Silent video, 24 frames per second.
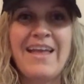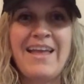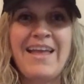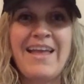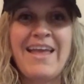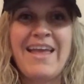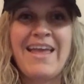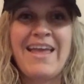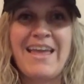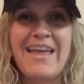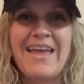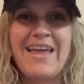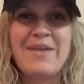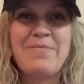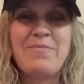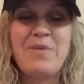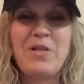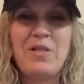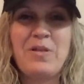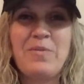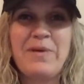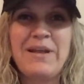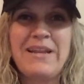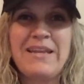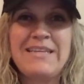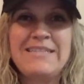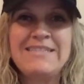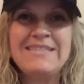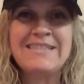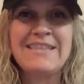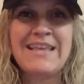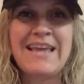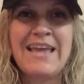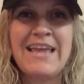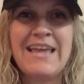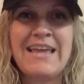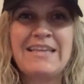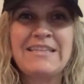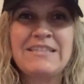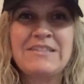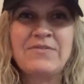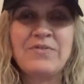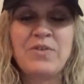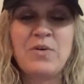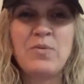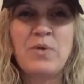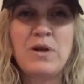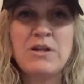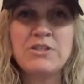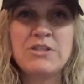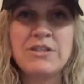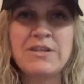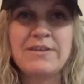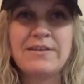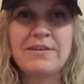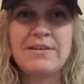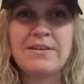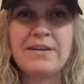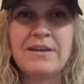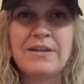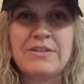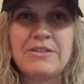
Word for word: Hey, Bolo Buddies, thanks for watching.